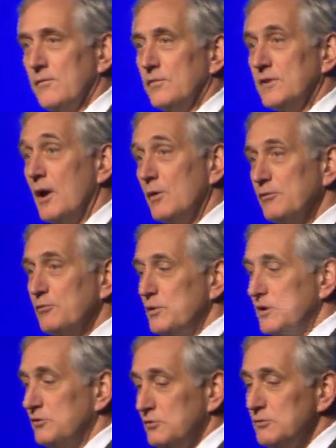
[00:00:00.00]
Now, if we
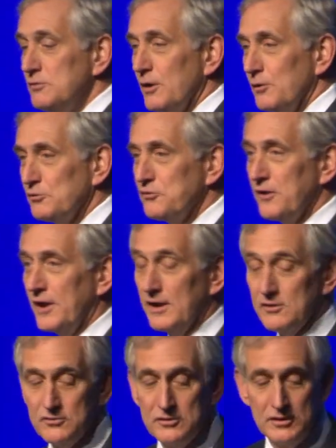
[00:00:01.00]
do those
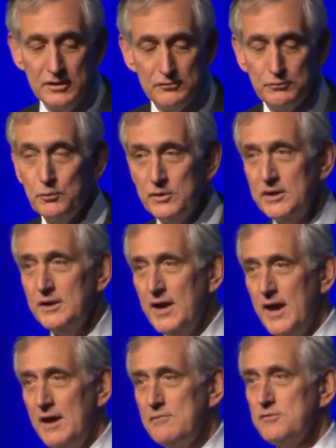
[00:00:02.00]
things, if we
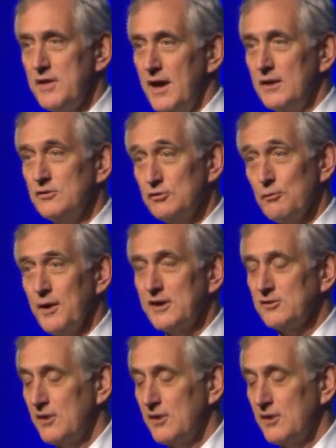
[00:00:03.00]
have that direct